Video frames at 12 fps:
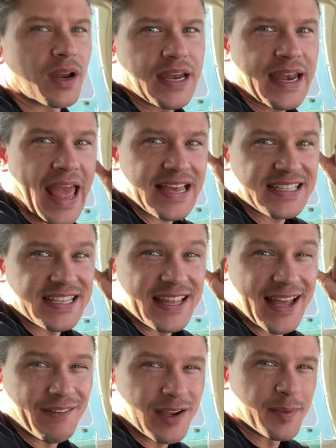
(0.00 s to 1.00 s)
nasty
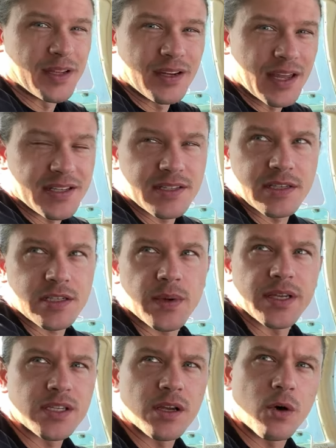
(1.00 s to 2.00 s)
that way, but nice this
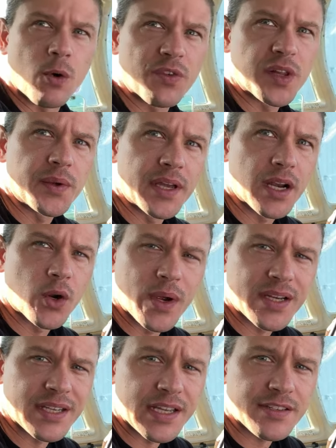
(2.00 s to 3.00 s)
way. So hopefully we'll get a
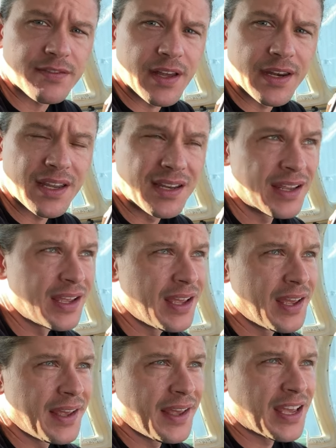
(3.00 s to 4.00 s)
quick test flight in.
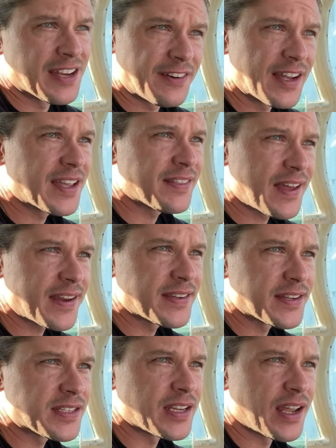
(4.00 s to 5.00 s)
If I get that
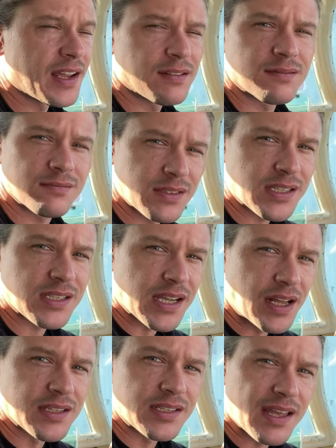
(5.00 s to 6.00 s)
done today, that's a
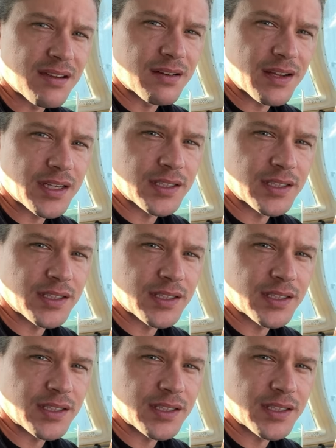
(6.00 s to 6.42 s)
solid Saturday.